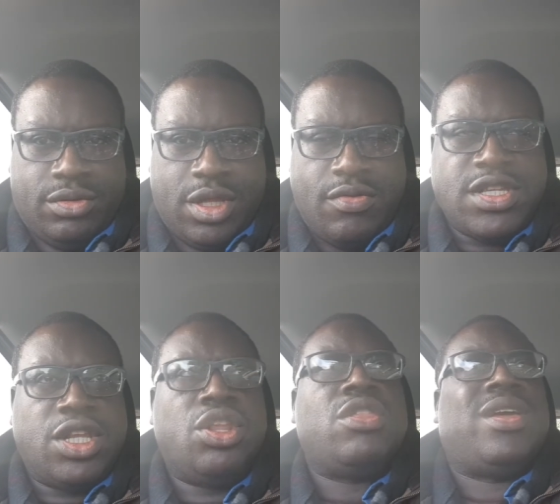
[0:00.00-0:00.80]
There is
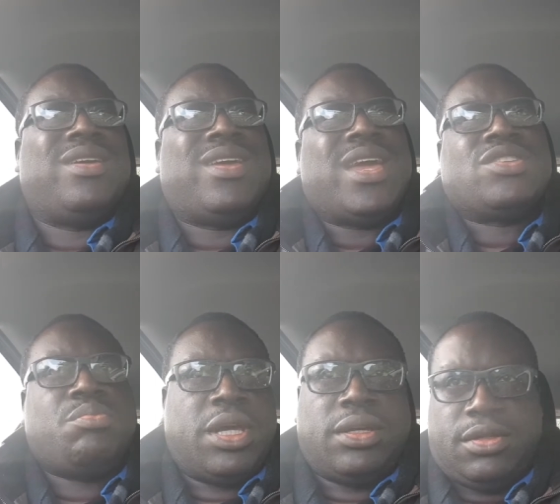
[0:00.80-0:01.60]
another
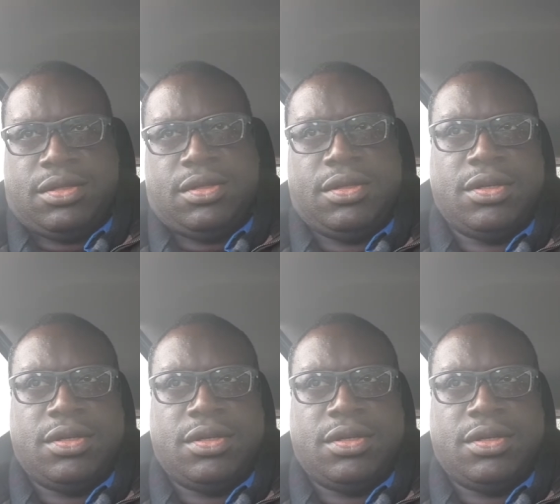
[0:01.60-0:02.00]
aspect,